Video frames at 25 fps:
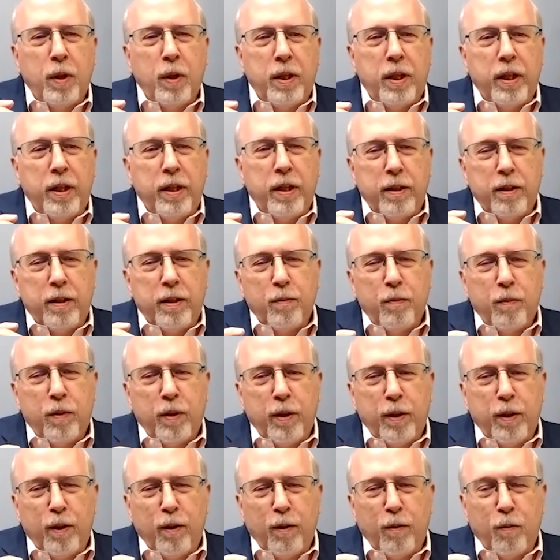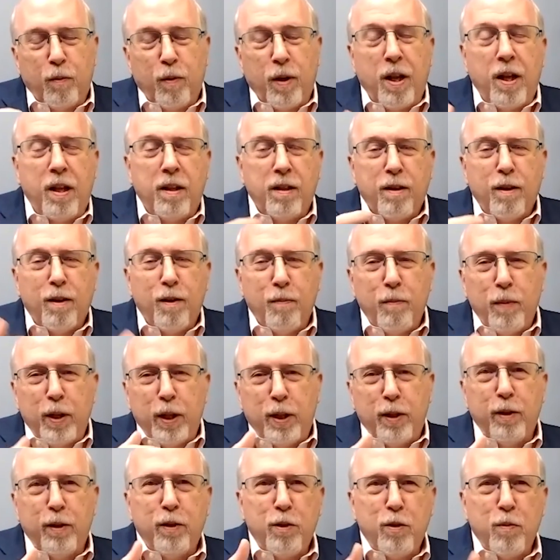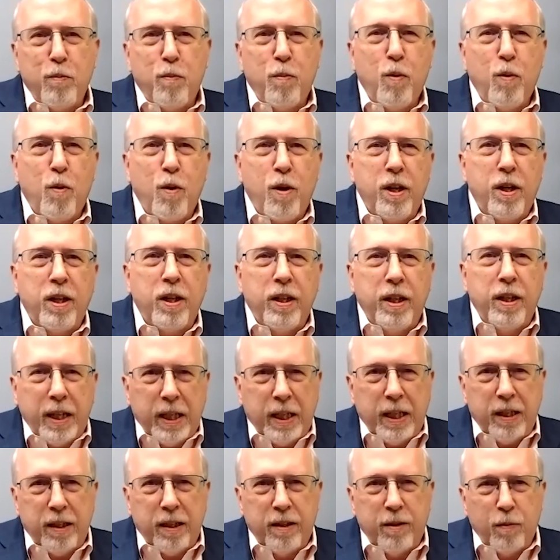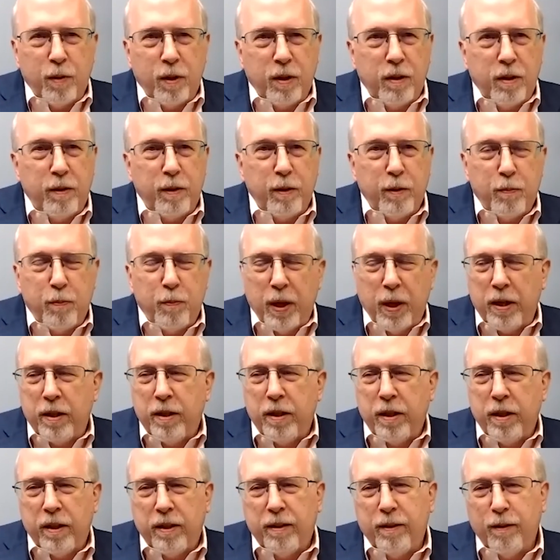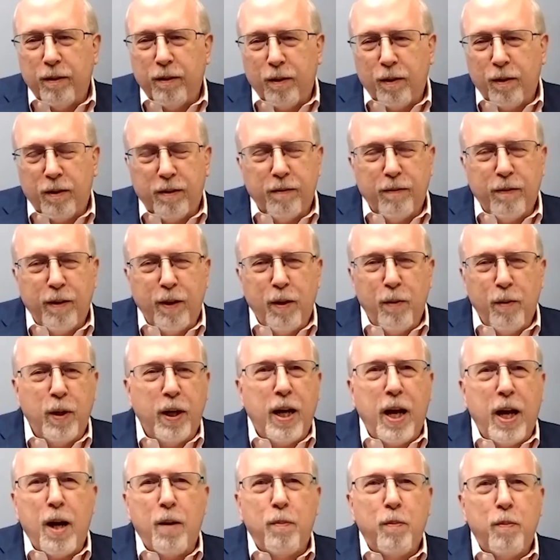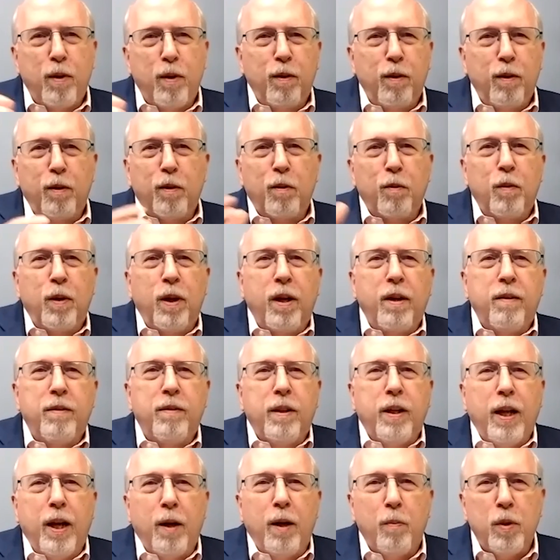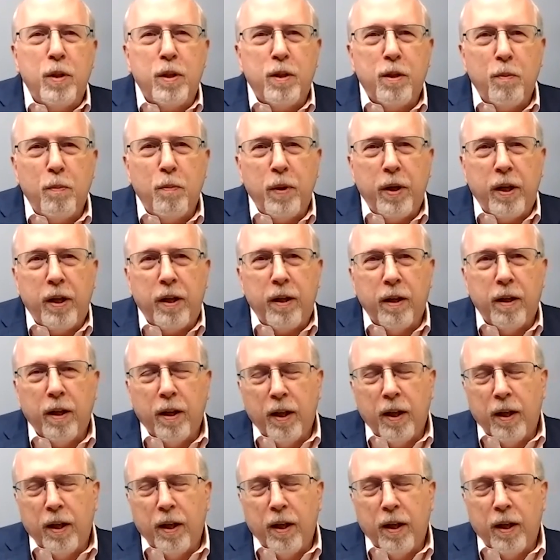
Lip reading: these, what I'll call mission support needs, whether it's budget or human capital or whatever it happens to be,